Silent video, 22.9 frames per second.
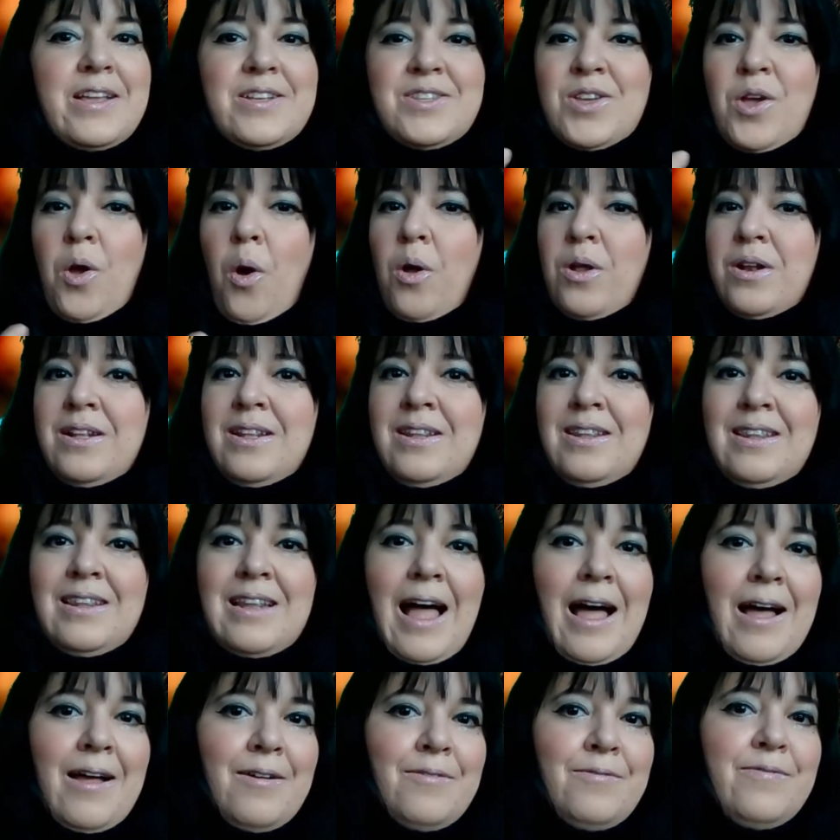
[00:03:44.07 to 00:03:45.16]
It's got
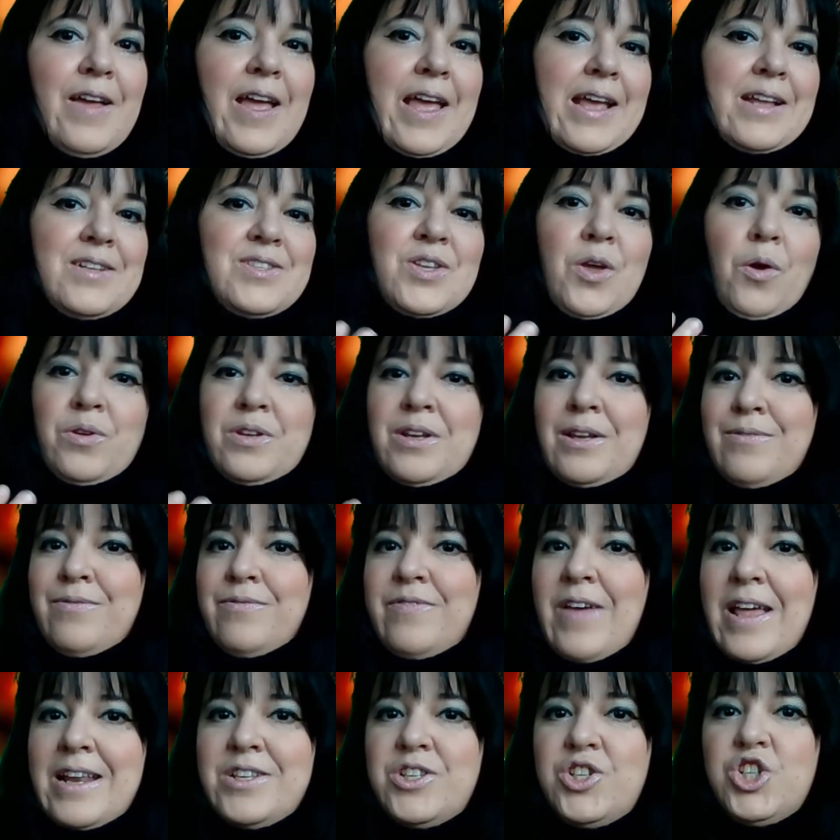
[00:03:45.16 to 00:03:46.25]
love, it's got
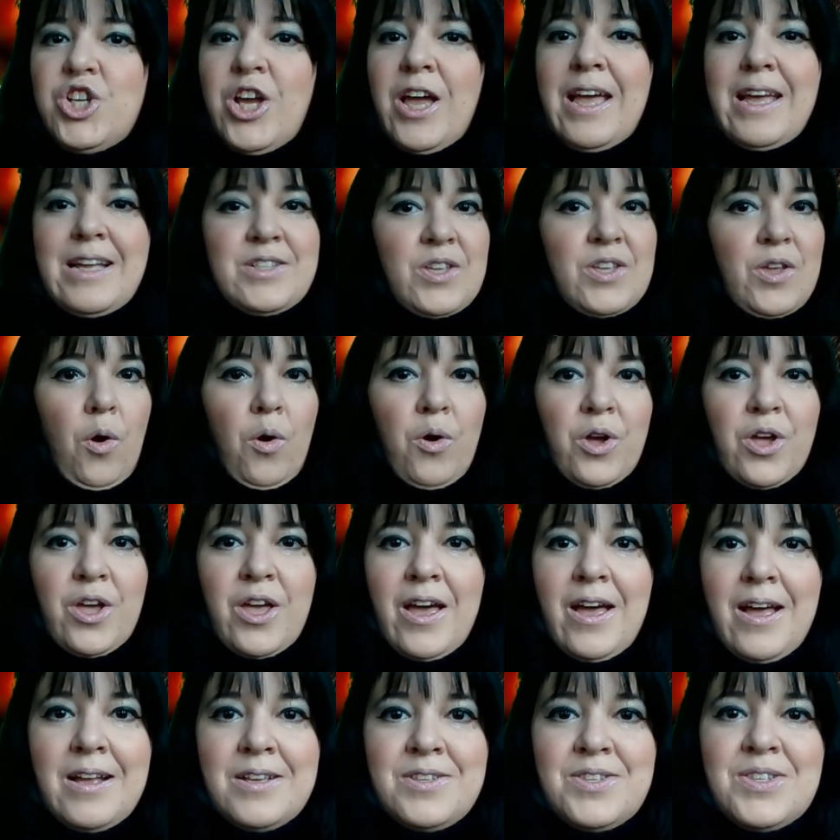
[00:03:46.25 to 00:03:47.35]
adventure, it's got
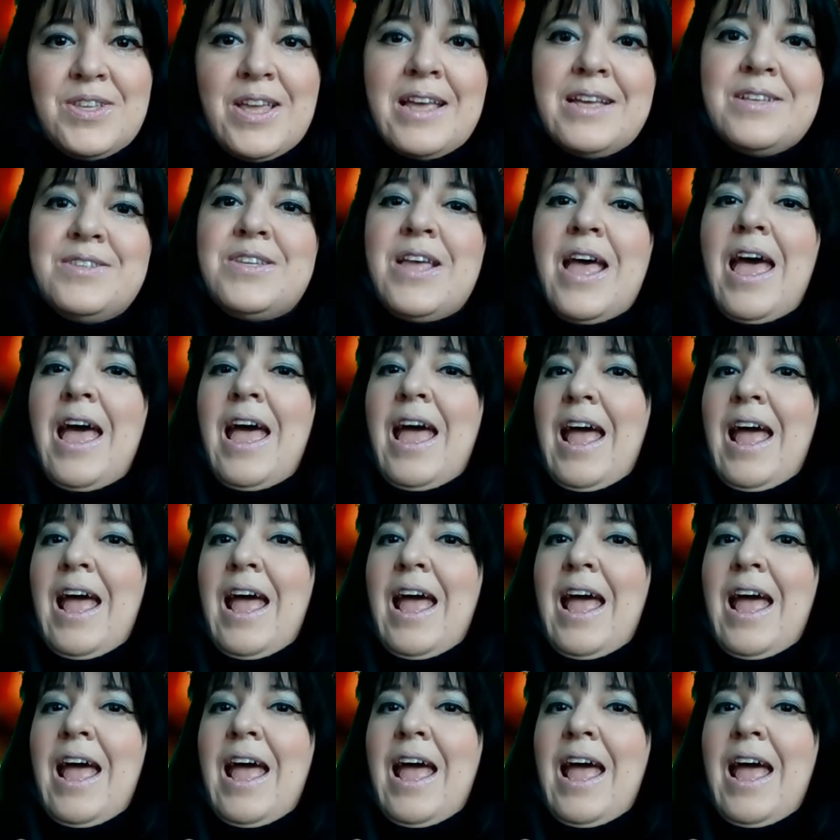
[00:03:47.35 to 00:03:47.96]
curses,